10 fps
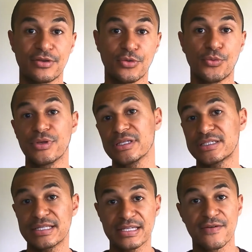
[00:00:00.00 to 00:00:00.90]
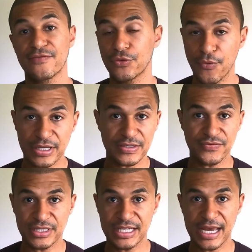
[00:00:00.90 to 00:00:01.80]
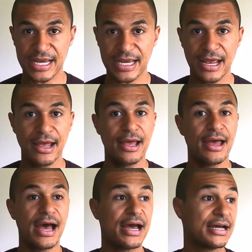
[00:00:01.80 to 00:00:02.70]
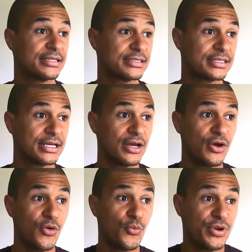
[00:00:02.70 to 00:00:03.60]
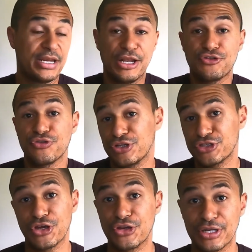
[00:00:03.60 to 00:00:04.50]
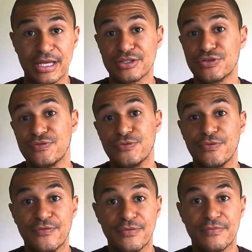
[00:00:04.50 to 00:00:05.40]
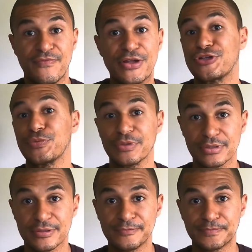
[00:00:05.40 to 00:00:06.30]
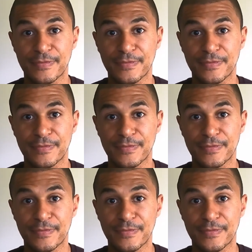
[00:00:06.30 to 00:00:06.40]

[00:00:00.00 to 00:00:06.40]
it. We'll sit down for the rest of the day and we literally turn into vegetables.